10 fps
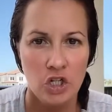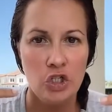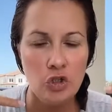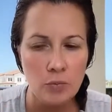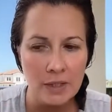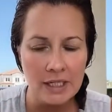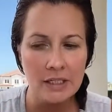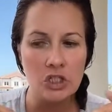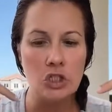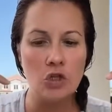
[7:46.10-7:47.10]
You
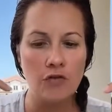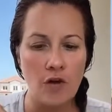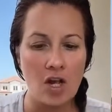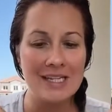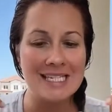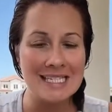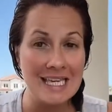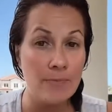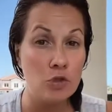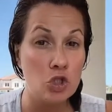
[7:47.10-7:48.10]
begin to fall
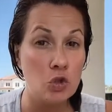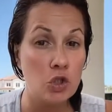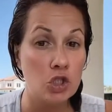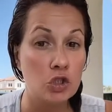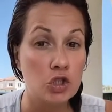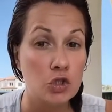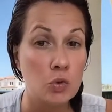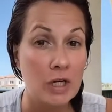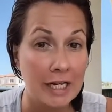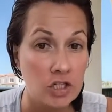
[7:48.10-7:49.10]
asleep to your
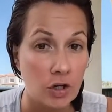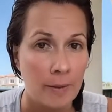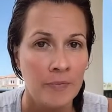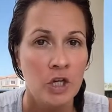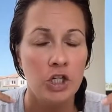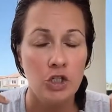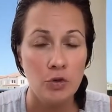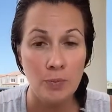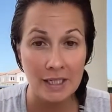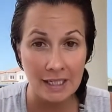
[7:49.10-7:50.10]
true nature.
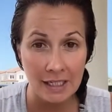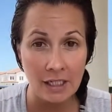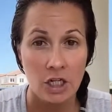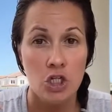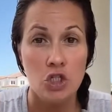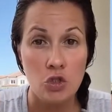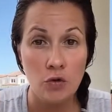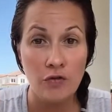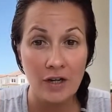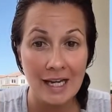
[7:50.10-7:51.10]
You begin to
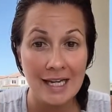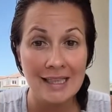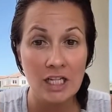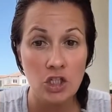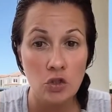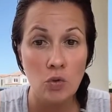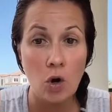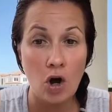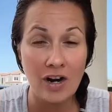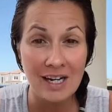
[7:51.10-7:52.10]
forget that you
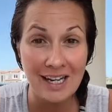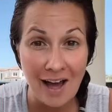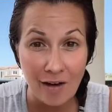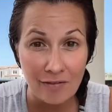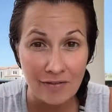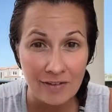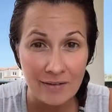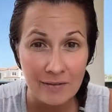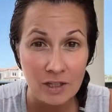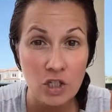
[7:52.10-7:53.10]
are love.
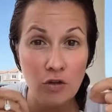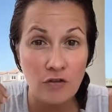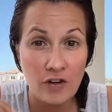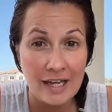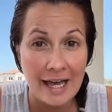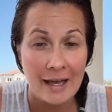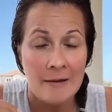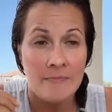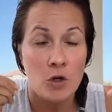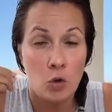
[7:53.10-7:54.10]
You forget
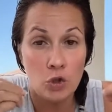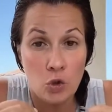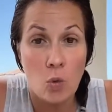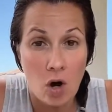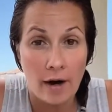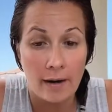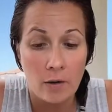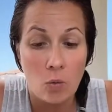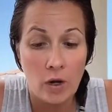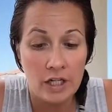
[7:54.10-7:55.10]
who you are
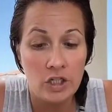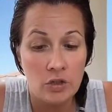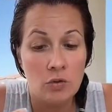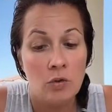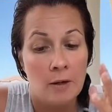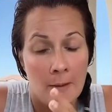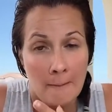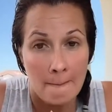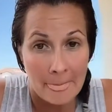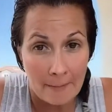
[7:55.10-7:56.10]
when you
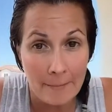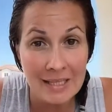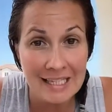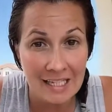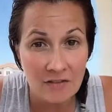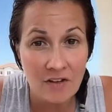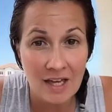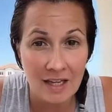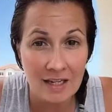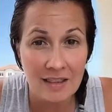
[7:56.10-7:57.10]
believe
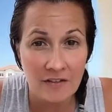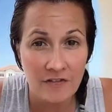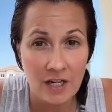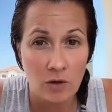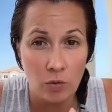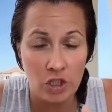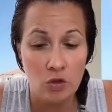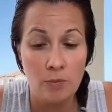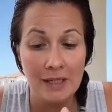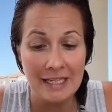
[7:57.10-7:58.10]
in the fear, when
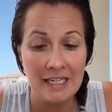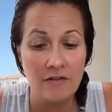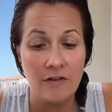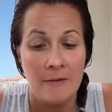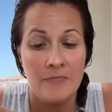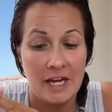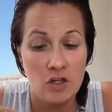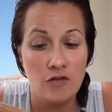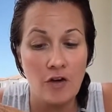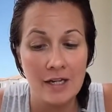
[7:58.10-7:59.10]
you believe and
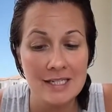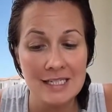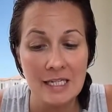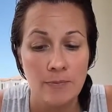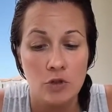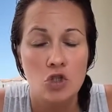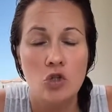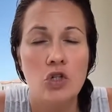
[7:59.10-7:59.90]
you fall asleep to